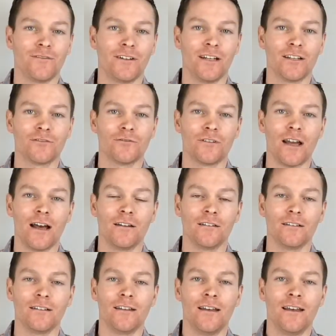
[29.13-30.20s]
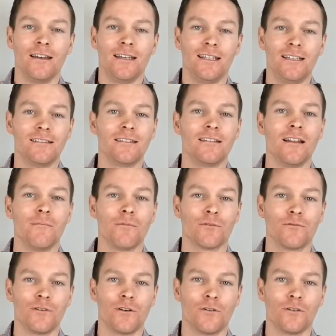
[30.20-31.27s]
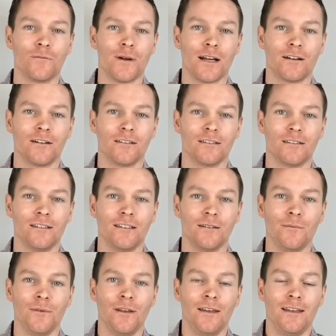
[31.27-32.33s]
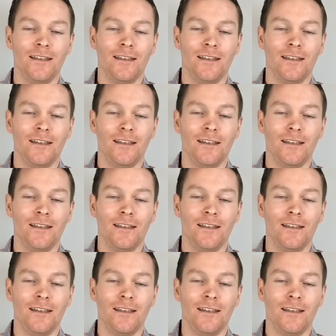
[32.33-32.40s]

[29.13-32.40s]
financial reality. He's the number three cornerback on this team.